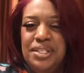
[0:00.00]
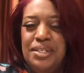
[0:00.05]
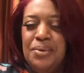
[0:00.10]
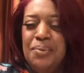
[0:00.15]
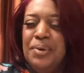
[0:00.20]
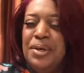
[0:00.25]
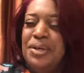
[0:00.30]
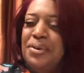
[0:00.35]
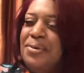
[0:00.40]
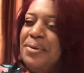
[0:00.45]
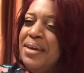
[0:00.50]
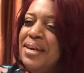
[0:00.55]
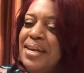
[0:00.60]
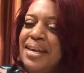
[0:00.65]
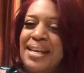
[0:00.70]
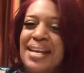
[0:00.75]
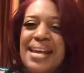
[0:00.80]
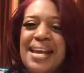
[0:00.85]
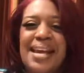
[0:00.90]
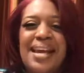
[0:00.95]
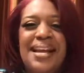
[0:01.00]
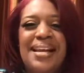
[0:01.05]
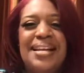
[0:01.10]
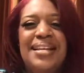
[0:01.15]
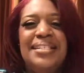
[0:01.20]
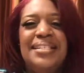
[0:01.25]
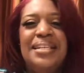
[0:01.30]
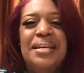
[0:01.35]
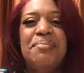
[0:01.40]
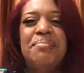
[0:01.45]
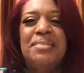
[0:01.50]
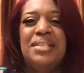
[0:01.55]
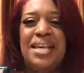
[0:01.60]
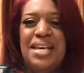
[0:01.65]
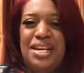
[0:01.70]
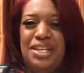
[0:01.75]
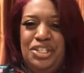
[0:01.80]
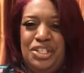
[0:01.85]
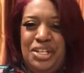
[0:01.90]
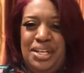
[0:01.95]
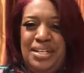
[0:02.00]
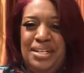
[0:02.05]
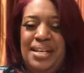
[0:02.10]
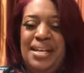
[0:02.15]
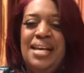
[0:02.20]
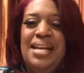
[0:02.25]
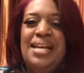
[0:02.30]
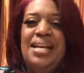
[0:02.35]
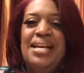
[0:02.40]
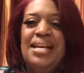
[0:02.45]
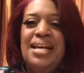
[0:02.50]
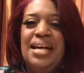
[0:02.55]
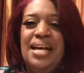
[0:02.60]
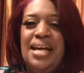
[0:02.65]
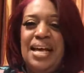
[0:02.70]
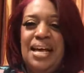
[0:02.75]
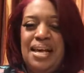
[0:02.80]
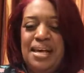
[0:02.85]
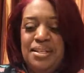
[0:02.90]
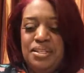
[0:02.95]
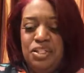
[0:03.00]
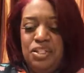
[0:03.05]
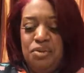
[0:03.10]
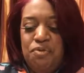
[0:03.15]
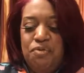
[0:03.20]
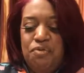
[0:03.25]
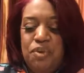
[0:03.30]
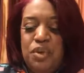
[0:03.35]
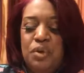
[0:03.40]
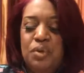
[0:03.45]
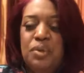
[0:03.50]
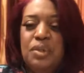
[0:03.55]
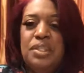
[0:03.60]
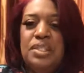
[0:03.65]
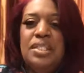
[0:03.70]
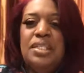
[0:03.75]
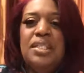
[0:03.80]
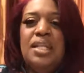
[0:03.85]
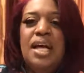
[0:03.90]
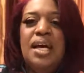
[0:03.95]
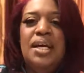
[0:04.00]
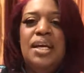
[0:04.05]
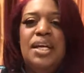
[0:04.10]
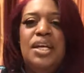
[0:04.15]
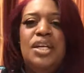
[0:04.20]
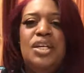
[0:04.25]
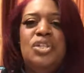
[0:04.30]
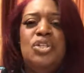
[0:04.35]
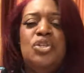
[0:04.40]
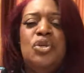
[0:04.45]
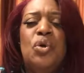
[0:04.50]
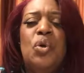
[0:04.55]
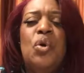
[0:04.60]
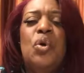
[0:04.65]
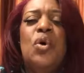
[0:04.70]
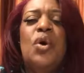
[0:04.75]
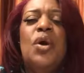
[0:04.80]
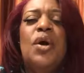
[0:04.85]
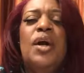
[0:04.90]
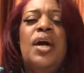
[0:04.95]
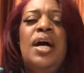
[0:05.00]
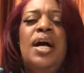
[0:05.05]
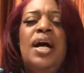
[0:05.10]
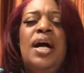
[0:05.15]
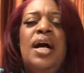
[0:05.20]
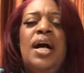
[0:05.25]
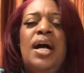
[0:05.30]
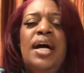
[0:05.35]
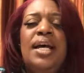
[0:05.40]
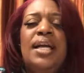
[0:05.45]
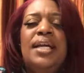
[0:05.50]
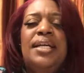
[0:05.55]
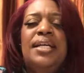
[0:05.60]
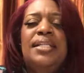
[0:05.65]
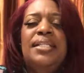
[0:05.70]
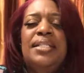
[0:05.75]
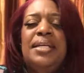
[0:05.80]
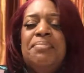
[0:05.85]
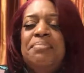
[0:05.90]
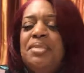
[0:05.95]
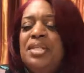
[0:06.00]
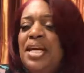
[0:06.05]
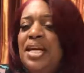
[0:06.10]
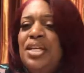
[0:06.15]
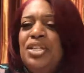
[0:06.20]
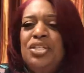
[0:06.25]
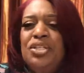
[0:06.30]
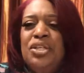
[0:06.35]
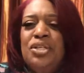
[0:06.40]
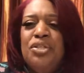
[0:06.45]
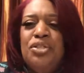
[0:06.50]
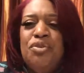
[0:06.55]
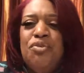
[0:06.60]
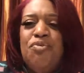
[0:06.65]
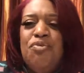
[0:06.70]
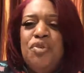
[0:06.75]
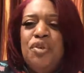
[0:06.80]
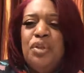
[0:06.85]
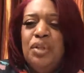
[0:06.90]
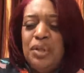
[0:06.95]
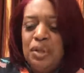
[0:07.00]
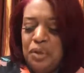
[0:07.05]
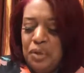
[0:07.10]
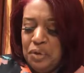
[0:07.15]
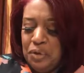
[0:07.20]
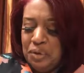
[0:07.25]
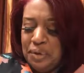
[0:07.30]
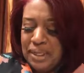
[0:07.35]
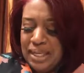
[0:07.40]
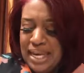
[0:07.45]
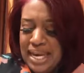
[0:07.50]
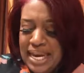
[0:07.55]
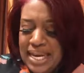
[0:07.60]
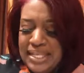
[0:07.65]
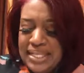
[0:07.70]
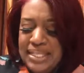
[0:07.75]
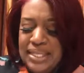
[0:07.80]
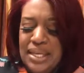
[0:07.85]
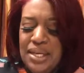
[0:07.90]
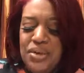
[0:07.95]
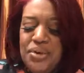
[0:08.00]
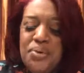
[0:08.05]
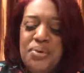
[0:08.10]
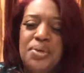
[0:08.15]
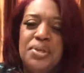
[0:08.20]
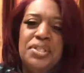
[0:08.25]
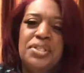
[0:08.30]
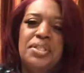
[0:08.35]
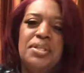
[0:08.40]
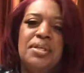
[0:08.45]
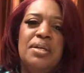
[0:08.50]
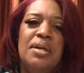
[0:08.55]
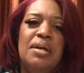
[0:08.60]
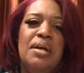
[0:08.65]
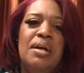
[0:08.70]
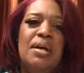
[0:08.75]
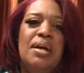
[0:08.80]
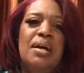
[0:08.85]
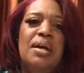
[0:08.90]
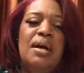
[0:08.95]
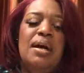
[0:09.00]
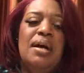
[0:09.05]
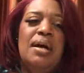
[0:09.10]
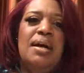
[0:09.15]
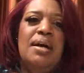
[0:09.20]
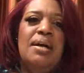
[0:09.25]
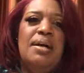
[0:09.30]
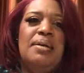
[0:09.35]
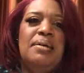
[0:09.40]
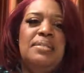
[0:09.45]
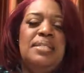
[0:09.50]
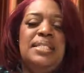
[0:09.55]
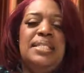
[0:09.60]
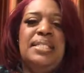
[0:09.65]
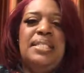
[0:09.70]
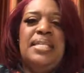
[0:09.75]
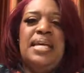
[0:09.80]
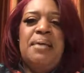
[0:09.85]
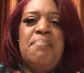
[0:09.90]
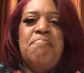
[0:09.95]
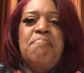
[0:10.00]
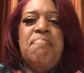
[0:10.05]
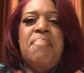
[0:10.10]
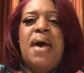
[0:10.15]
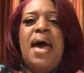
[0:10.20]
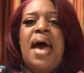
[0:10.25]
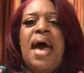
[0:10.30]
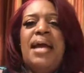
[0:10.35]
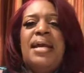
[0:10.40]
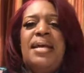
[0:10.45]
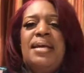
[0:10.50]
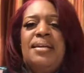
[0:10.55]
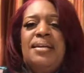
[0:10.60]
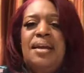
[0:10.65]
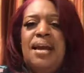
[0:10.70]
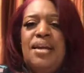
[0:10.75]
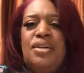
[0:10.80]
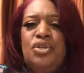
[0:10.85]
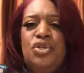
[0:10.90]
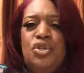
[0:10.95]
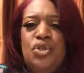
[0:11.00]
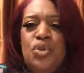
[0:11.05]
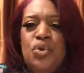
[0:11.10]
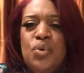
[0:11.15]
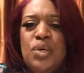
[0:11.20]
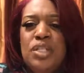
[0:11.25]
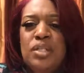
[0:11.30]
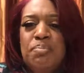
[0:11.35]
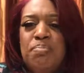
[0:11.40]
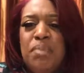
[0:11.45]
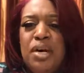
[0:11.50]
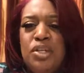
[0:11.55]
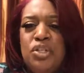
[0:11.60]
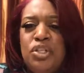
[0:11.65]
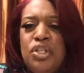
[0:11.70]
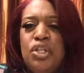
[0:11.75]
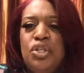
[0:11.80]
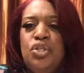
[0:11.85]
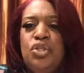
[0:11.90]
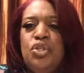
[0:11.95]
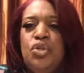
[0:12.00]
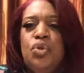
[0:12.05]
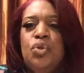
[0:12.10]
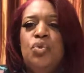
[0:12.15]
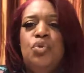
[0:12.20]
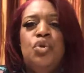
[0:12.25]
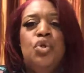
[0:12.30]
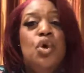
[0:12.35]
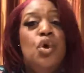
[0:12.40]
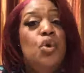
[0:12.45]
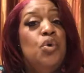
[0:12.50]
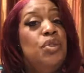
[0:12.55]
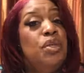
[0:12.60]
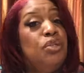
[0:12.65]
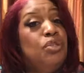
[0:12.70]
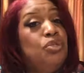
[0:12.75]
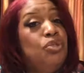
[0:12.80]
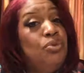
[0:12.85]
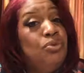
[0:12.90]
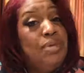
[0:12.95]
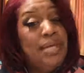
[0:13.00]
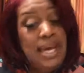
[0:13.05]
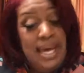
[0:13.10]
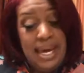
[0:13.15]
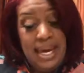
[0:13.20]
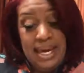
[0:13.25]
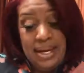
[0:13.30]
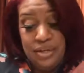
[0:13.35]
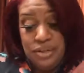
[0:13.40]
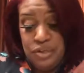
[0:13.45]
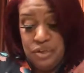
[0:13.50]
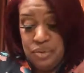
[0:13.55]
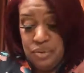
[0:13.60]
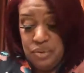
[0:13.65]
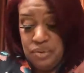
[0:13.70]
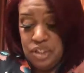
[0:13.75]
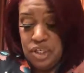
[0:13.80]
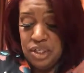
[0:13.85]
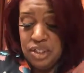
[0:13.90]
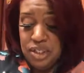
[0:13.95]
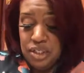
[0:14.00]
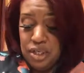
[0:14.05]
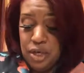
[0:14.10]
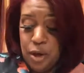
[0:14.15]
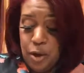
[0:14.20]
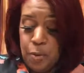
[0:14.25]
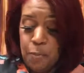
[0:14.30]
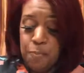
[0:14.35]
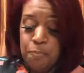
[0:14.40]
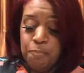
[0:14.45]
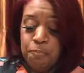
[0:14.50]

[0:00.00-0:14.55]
when you get any temptation to feel sluggish, or any temptation to feel a little lazy, or to step back and not do as much as you know that you can do, just know